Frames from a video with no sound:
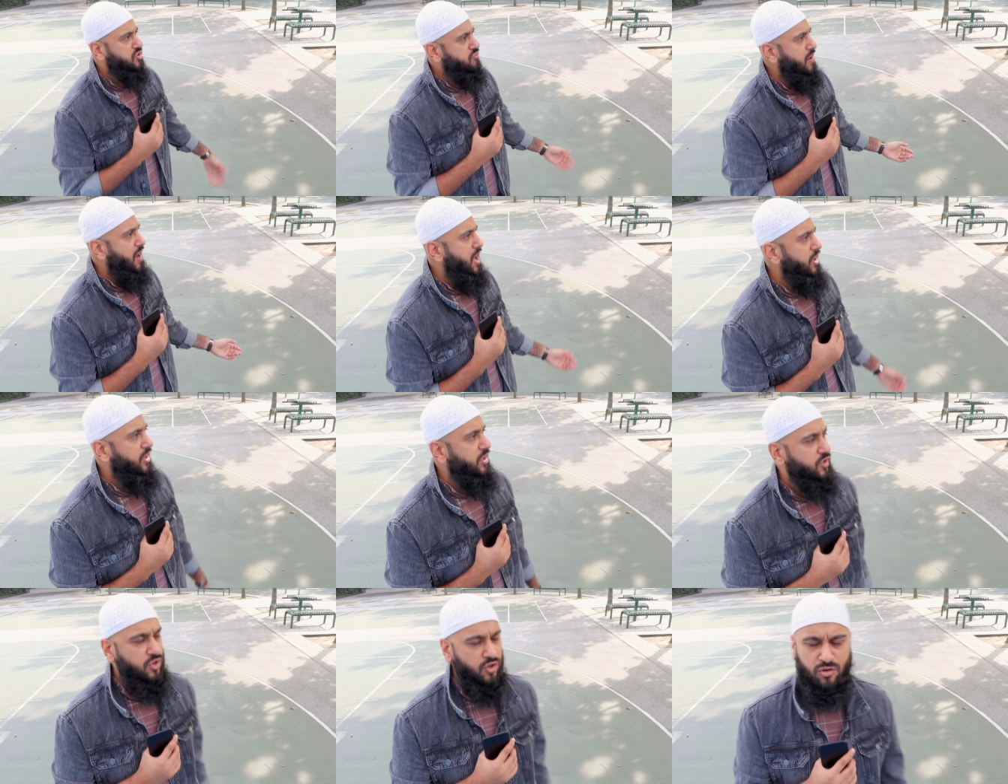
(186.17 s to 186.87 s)
ground
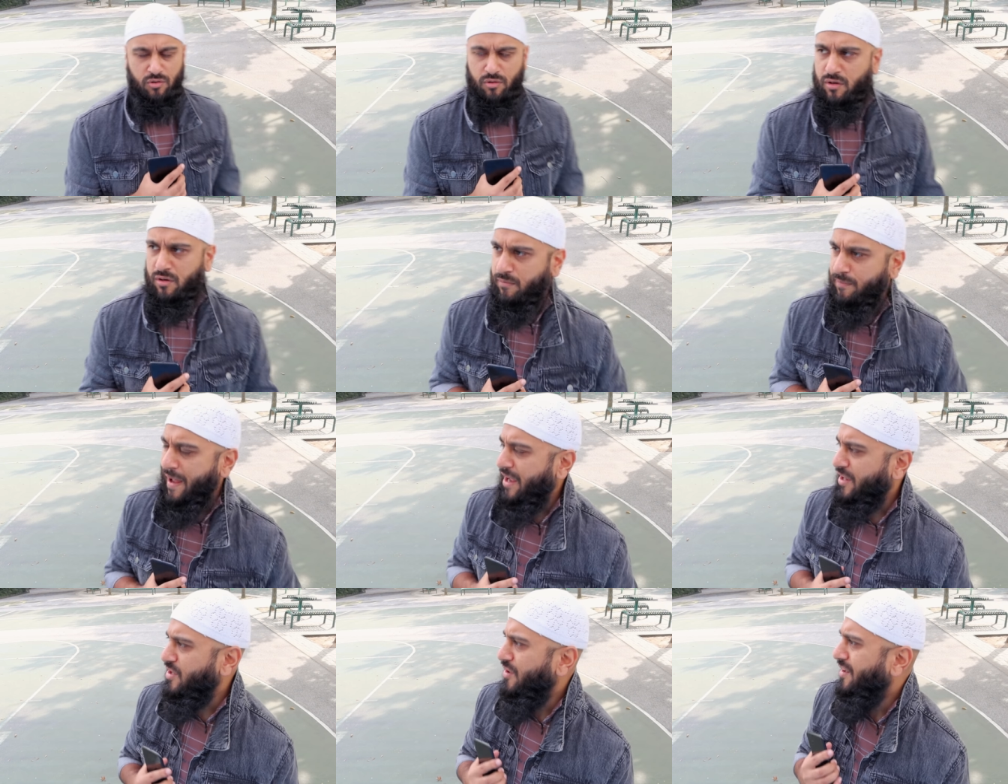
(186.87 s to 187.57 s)
or, or, or
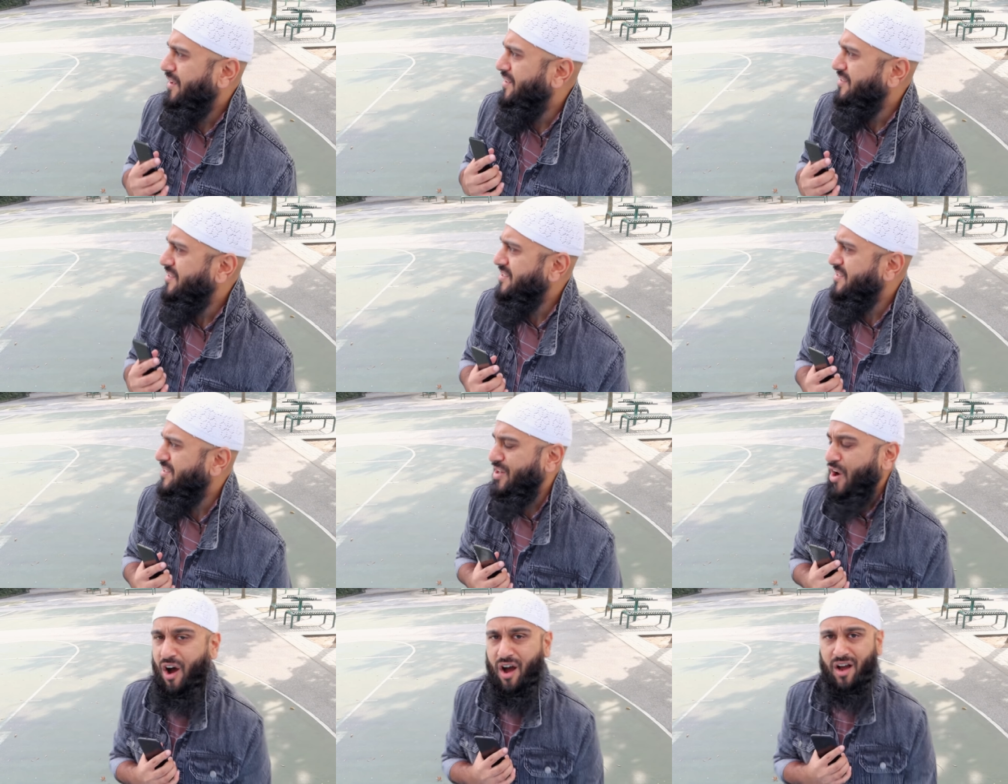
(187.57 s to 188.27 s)
backyard and just
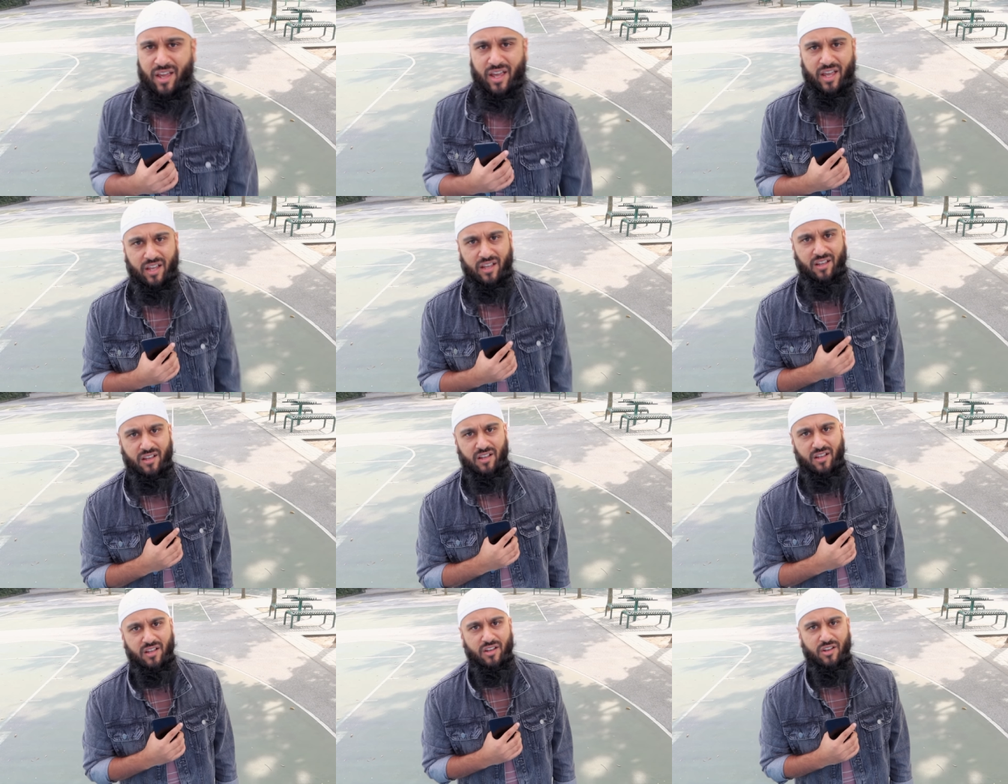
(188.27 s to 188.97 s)
talking.
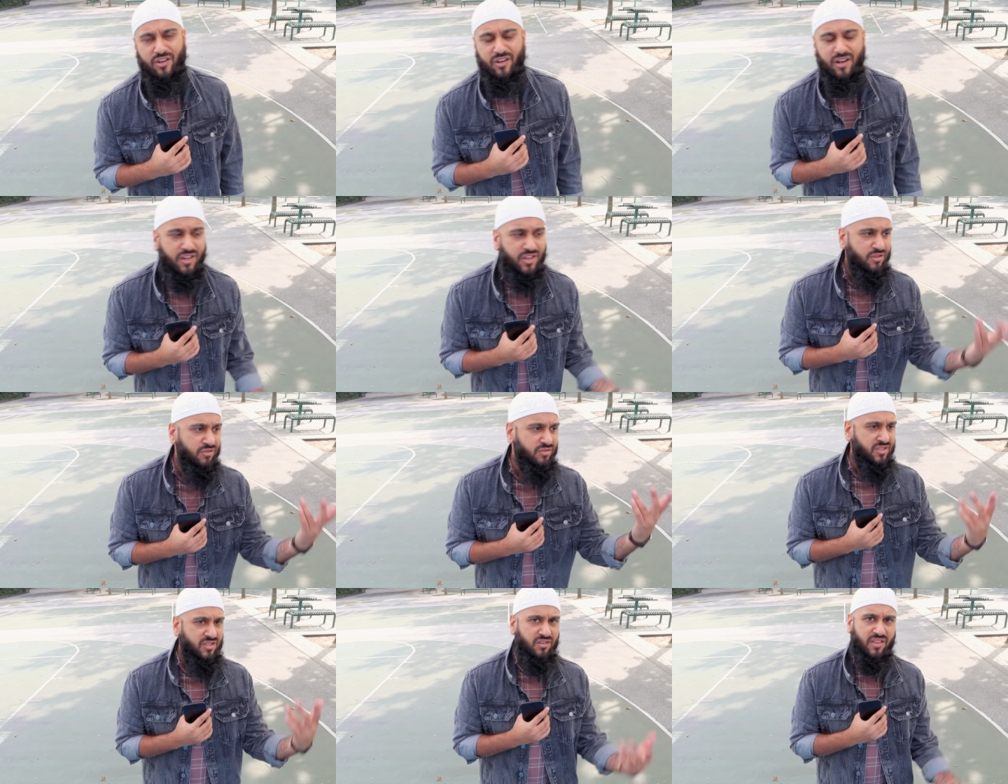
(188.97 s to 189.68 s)
You're not
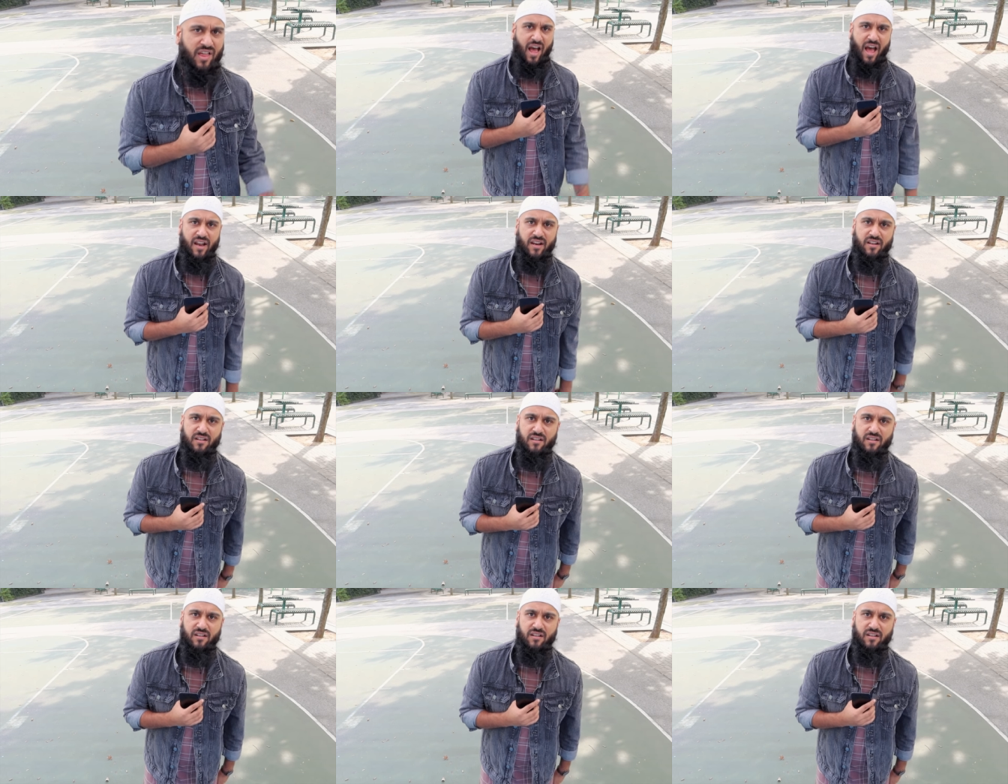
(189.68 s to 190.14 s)
used to that.